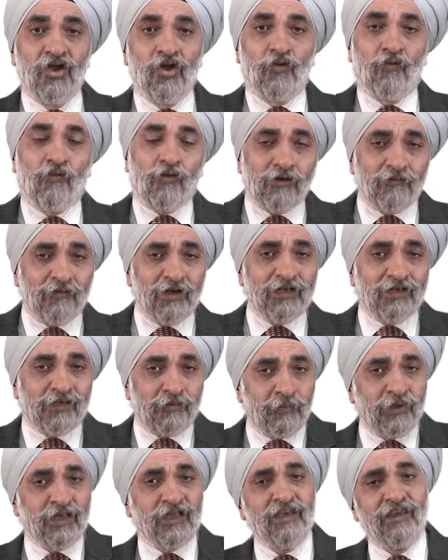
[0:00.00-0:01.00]
What will
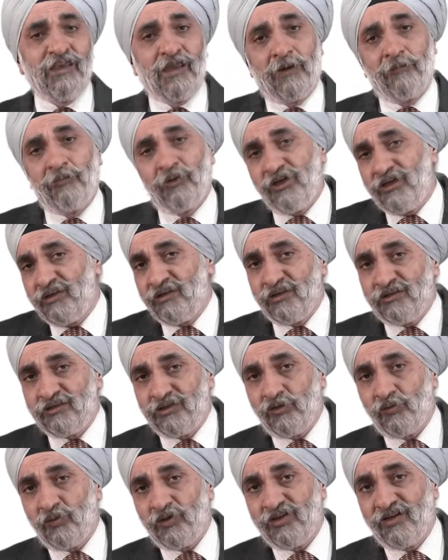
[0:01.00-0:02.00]
typically happen in this
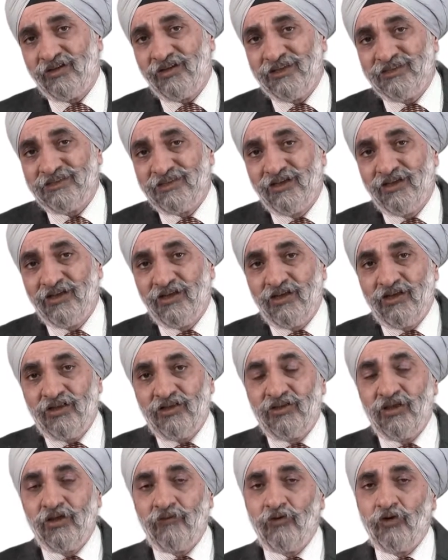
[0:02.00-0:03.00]
situation is
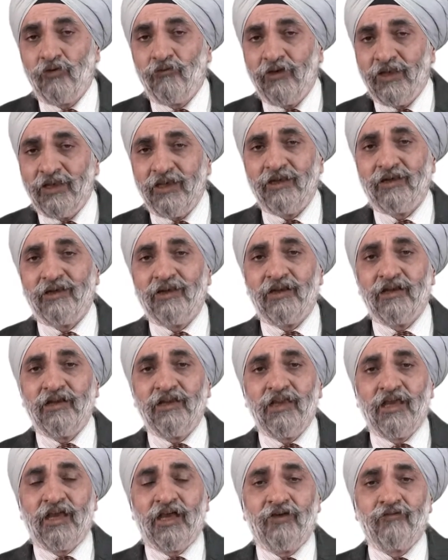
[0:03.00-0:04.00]
they would very
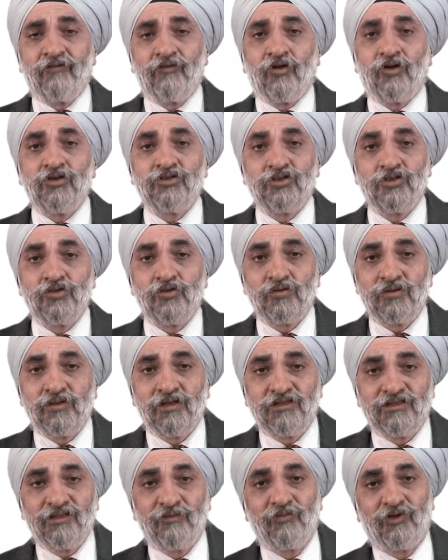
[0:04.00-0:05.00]
rarely have
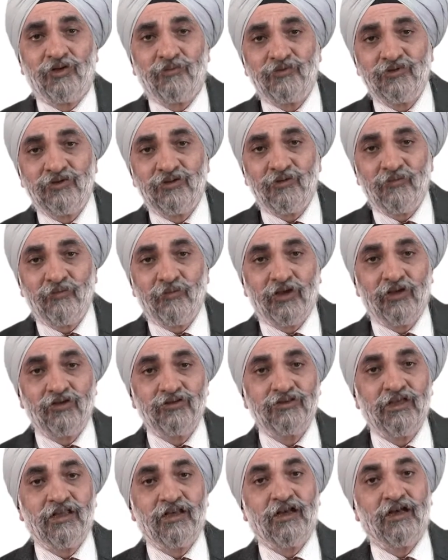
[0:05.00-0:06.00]
constitutional symptoms
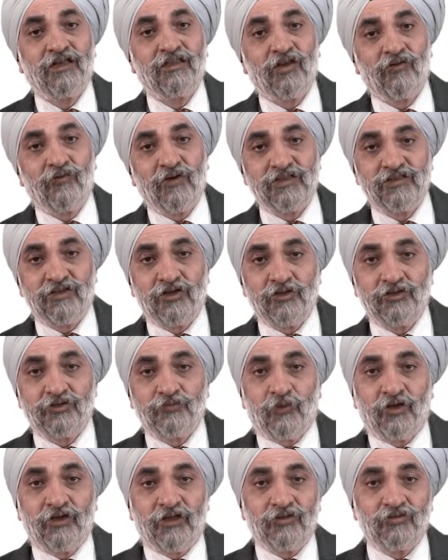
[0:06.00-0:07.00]
because they are otherwise
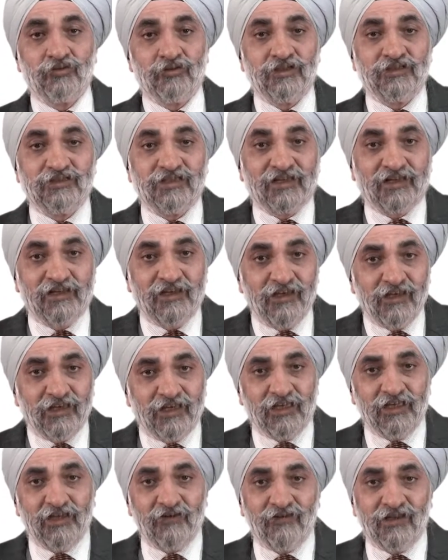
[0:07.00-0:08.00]
responding. So, it is a
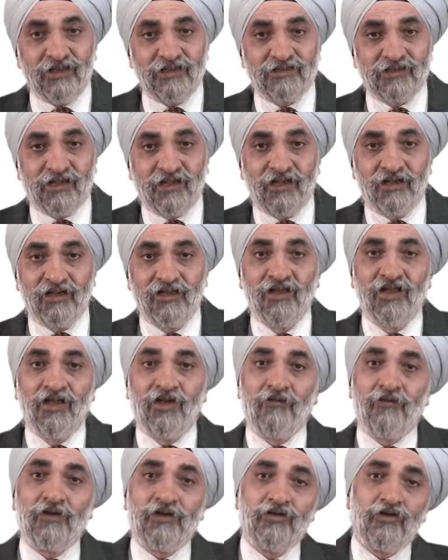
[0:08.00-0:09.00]
clinically well child
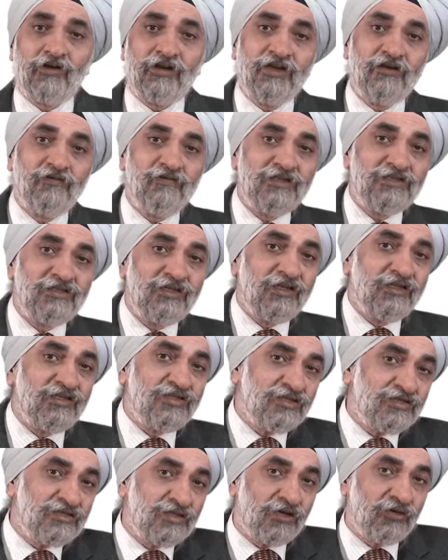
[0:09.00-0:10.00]
where your
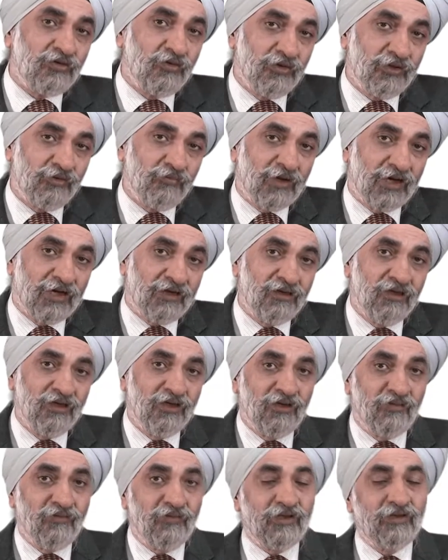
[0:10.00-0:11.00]
investigations are going bad,
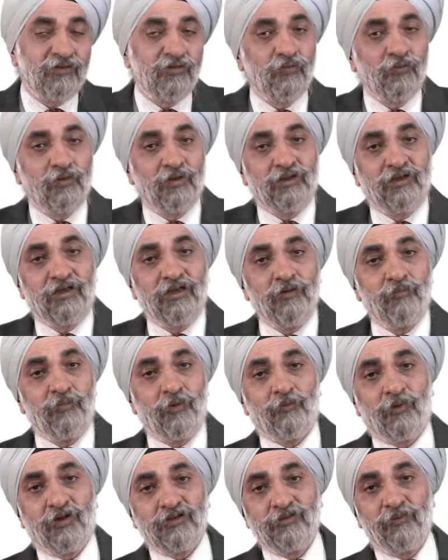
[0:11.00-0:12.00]
where you would keep
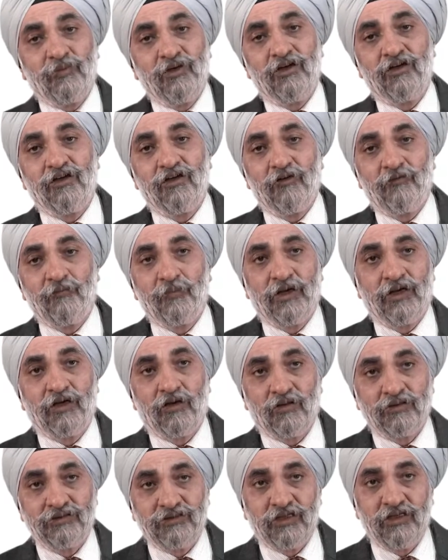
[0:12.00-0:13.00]
a possibility of
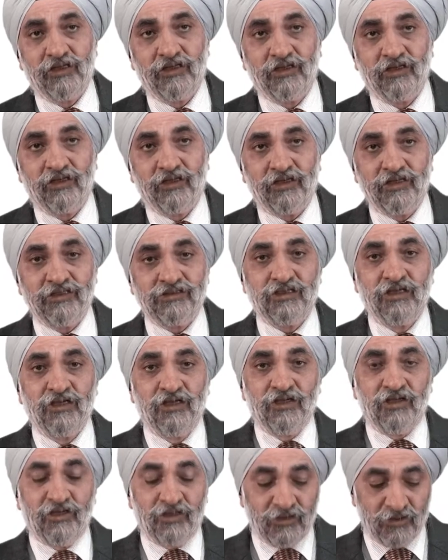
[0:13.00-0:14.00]
paradoxical increase
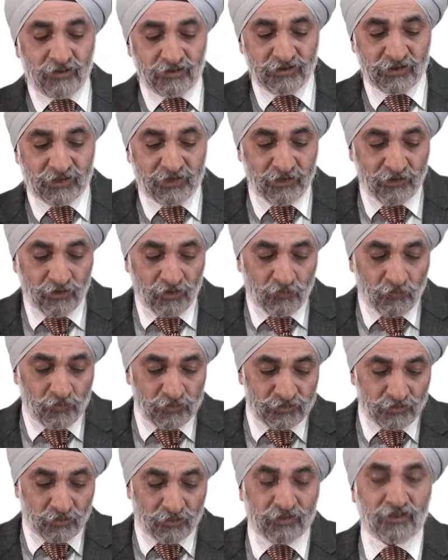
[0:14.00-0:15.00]
in a child who
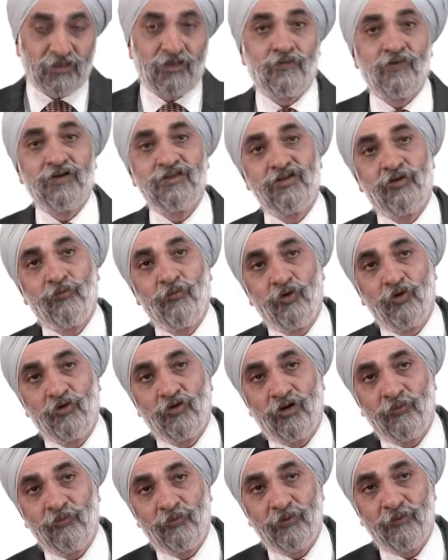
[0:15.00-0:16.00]
is not otherwise immune
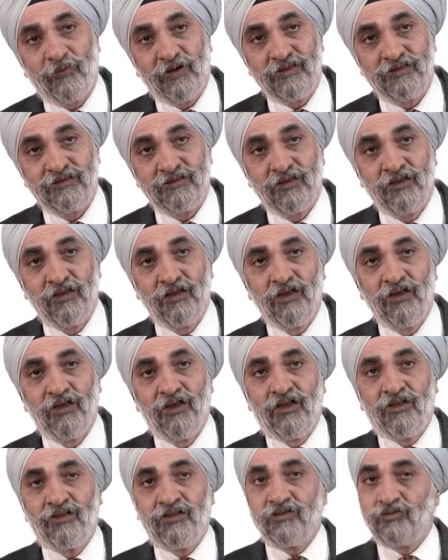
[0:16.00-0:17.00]
compromised.
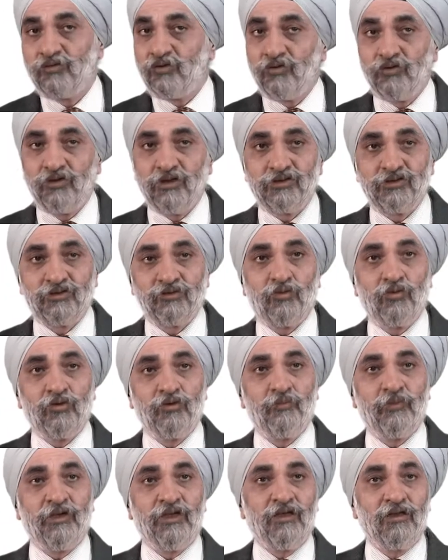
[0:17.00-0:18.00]
This could
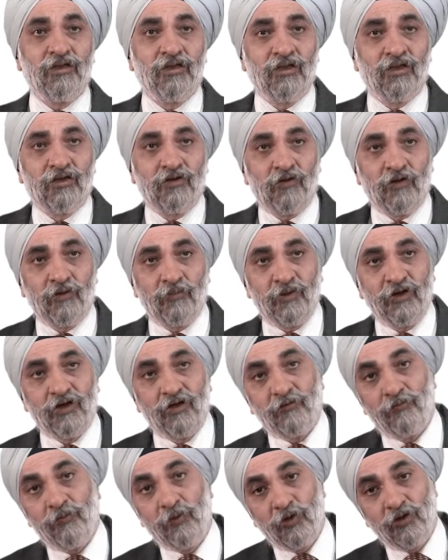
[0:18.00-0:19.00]
mean development
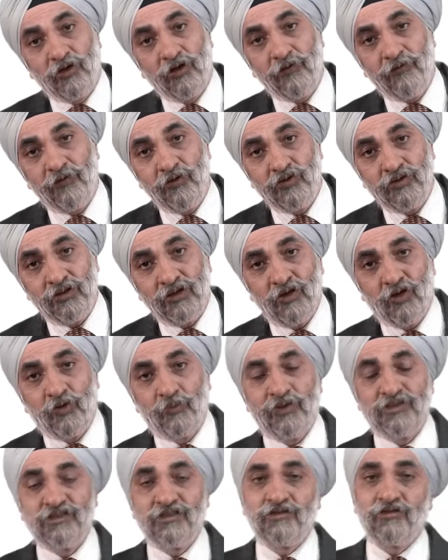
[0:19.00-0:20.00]
of pleural effusion or
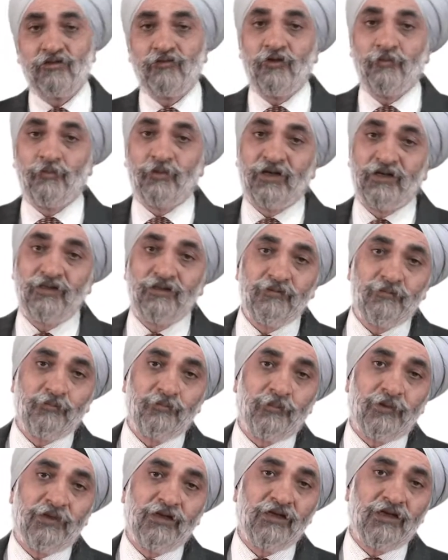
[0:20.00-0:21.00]
presence of a
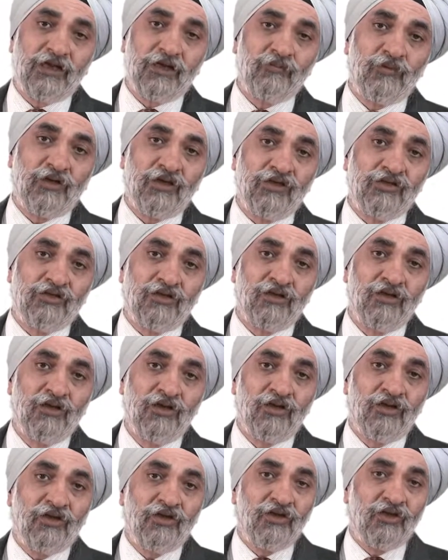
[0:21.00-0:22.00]
parenchymal lesion
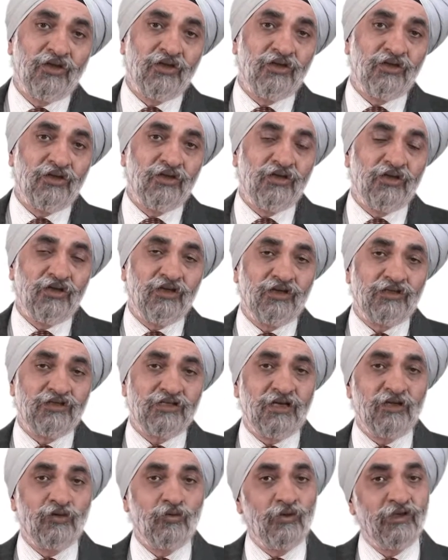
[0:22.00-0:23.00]
in a
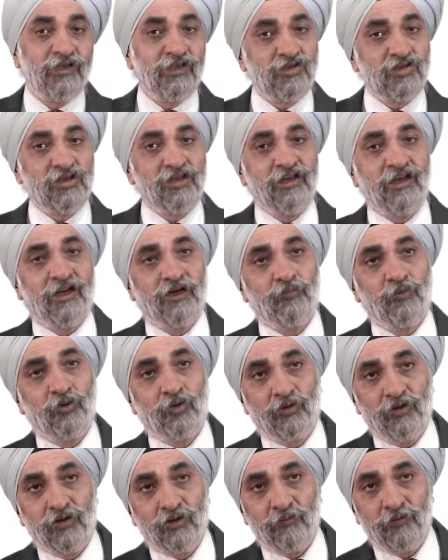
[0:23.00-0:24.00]
child who initially had
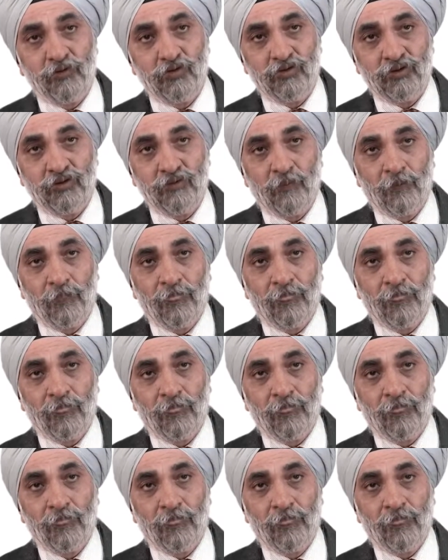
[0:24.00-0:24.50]
pleural effusion.